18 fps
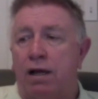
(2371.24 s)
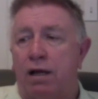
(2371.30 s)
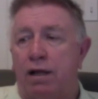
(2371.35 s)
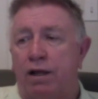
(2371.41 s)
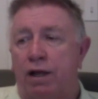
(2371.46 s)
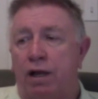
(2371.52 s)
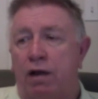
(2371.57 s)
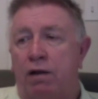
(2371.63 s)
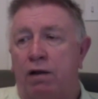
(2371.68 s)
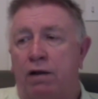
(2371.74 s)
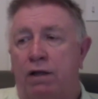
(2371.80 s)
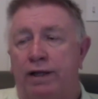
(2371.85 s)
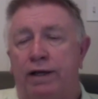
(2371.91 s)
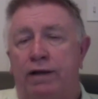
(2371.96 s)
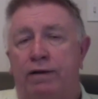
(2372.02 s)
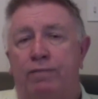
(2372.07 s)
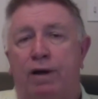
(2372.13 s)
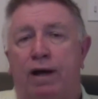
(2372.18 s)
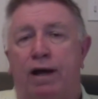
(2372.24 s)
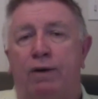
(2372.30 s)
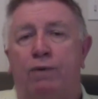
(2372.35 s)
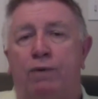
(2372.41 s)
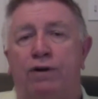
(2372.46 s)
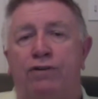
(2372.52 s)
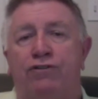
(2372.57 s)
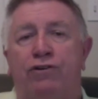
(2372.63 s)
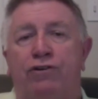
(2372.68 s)
Liam, I
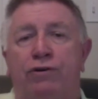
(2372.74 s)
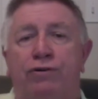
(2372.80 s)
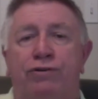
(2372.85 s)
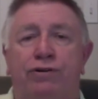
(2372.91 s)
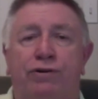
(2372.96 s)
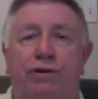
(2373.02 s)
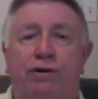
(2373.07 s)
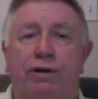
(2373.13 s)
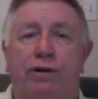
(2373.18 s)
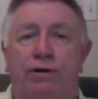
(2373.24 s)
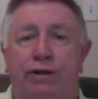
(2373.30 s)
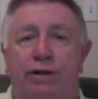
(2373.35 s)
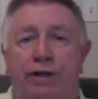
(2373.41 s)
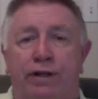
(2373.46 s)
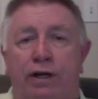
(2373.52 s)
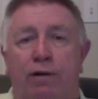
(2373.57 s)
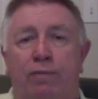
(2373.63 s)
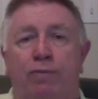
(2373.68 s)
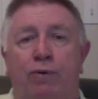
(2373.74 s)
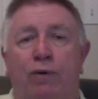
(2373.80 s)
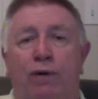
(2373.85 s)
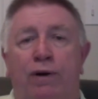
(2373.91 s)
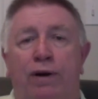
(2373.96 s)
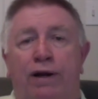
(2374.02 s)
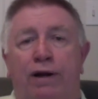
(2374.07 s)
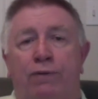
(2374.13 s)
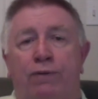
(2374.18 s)
want you to go to the
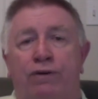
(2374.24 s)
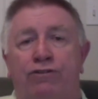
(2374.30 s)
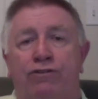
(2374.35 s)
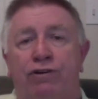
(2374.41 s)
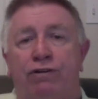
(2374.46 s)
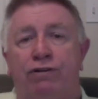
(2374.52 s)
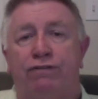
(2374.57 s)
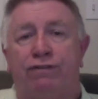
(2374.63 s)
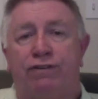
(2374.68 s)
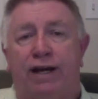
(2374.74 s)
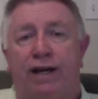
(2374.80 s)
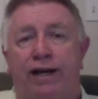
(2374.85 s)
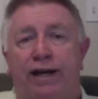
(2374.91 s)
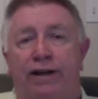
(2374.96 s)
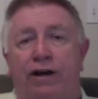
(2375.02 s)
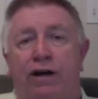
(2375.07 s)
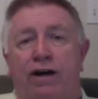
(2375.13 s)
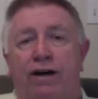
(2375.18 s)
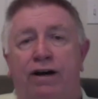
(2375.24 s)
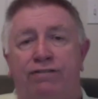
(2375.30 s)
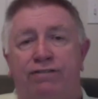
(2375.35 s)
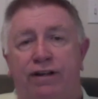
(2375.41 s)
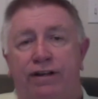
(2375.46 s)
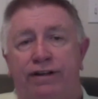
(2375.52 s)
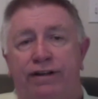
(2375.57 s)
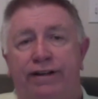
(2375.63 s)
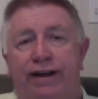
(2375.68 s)
airport, and I want you to fly to
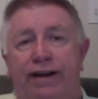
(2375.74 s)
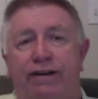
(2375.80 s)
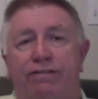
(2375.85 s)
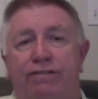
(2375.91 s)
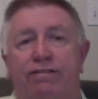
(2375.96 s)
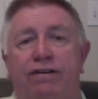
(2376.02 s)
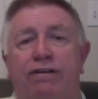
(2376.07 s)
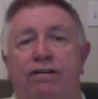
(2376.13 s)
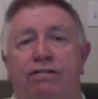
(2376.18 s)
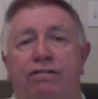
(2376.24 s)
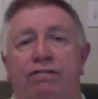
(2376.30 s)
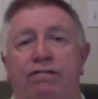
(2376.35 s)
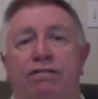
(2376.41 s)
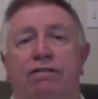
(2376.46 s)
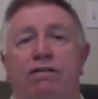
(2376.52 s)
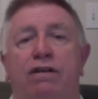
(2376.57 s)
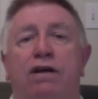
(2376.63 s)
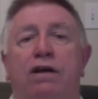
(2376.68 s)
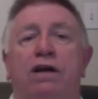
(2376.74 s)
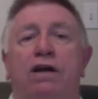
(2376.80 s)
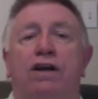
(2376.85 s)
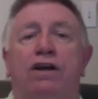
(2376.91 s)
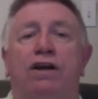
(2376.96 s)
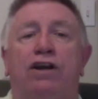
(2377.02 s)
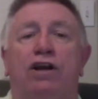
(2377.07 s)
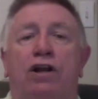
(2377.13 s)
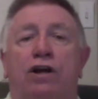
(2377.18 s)
Austin, Texas,
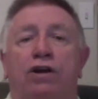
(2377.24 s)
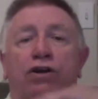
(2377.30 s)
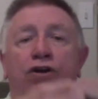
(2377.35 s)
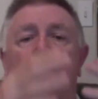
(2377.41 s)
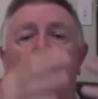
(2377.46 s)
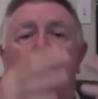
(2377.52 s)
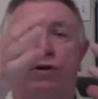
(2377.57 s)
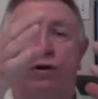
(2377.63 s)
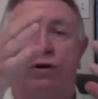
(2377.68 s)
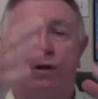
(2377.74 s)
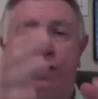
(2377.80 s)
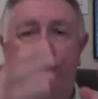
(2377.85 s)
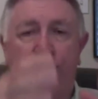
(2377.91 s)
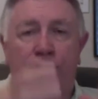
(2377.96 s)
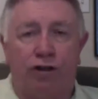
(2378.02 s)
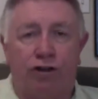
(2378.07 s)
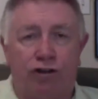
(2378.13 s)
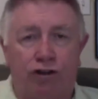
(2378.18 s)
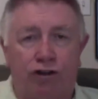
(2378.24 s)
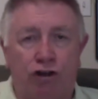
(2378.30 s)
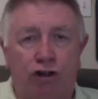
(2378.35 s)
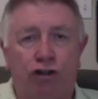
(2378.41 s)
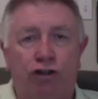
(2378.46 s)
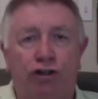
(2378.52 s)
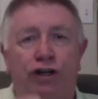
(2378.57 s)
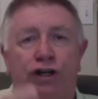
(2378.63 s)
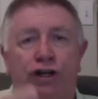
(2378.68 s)
you're going to
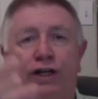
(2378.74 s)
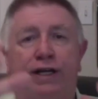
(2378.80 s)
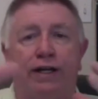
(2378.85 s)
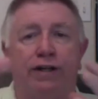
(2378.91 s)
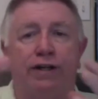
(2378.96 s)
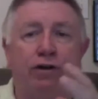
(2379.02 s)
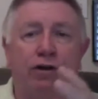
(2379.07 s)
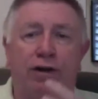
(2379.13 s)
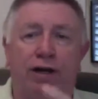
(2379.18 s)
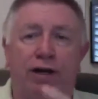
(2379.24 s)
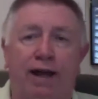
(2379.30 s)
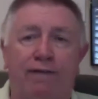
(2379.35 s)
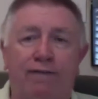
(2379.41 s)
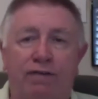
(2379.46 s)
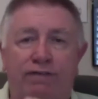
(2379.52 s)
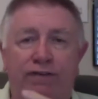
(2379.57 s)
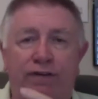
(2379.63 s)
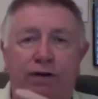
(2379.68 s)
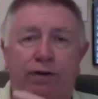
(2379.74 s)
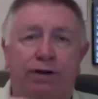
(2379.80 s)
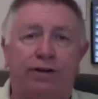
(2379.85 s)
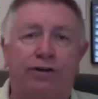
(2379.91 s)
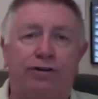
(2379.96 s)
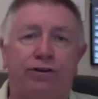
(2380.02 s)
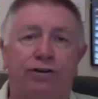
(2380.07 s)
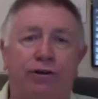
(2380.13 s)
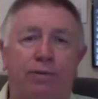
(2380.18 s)
look, and you're going to have a very
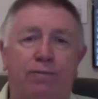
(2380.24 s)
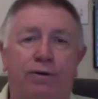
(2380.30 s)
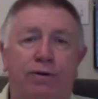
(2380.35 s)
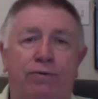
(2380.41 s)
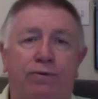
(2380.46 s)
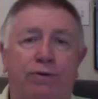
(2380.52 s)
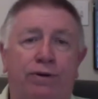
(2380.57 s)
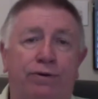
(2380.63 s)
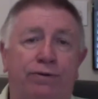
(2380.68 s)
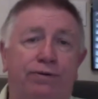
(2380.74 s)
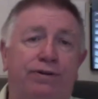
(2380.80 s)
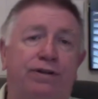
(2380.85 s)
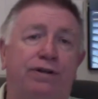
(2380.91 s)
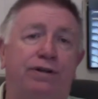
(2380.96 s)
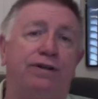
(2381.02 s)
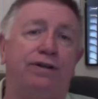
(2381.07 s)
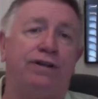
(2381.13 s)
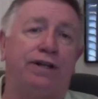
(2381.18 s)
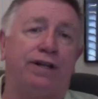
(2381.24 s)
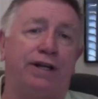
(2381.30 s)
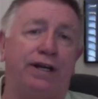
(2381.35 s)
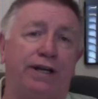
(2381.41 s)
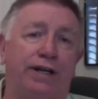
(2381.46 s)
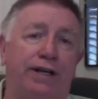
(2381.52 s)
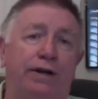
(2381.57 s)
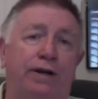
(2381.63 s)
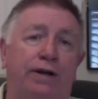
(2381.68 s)
determined route to
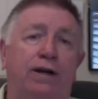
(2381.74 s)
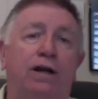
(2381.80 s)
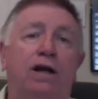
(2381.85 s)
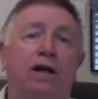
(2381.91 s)
get here.